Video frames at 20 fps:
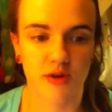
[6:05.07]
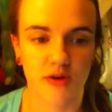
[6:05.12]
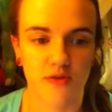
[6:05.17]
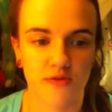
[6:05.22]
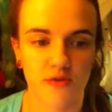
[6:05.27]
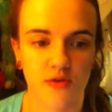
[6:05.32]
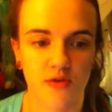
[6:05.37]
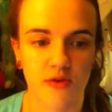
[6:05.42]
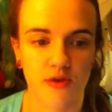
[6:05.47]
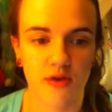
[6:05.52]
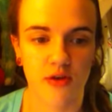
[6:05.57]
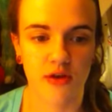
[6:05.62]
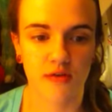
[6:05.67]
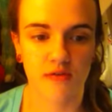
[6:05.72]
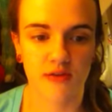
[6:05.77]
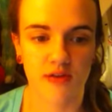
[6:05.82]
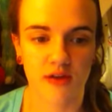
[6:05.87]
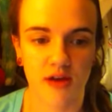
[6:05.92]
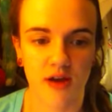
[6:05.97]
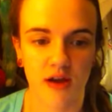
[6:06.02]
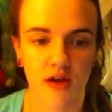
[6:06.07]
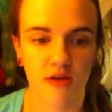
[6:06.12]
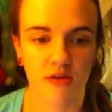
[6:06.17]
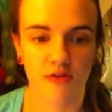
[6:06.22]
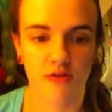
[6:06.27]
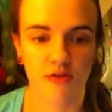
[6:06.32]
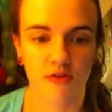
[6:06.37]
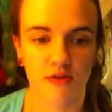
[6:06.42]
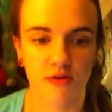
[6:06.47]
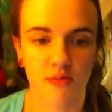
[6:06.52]
If you could live as a
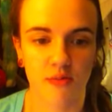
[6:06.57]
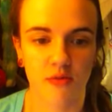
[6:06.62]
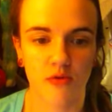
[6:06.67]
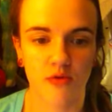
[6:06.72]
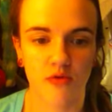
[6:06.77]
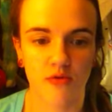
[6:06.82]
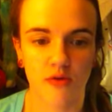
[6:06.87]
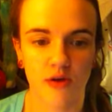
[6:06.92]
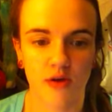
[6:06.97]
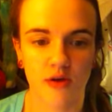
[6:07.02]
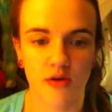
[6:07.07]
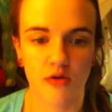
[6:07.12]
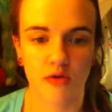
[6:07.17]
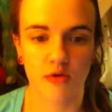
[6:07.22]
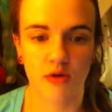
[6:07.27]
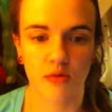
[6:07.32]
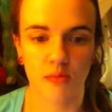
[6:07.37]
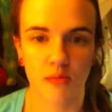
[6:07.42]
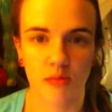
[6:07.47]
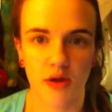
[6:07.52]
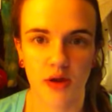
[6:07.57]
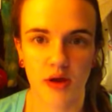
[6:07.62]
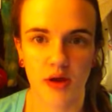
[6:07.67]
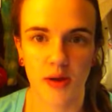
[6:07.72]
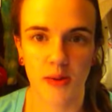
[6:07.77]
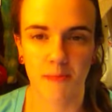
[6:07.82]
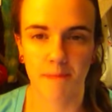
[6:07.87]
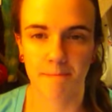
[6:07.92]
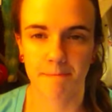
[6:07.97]
character in a movie, who would it be?